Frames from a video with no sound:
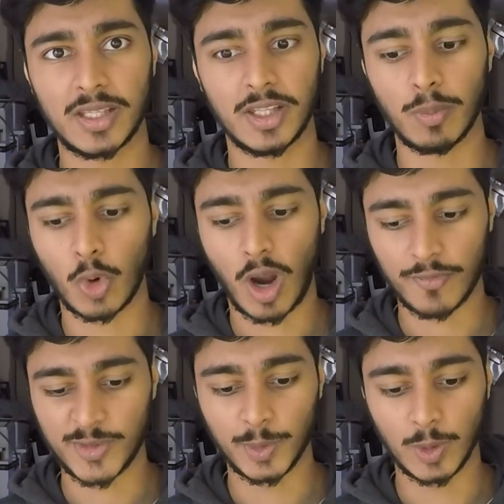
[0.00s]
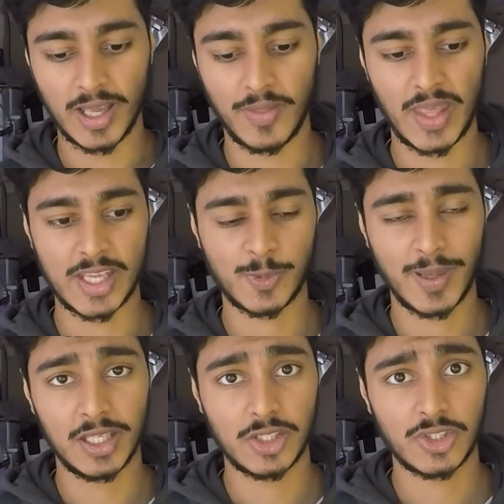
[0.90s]
They're more comfortable in their
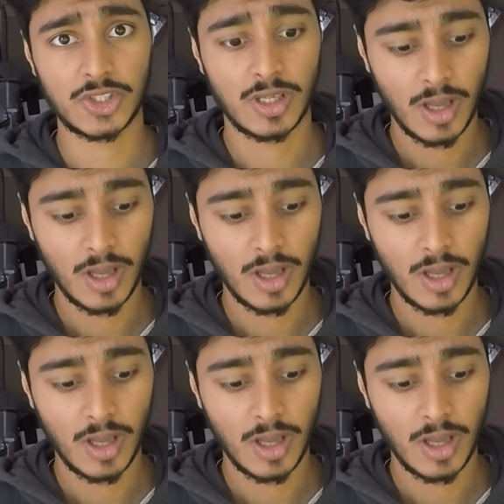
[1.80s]
space,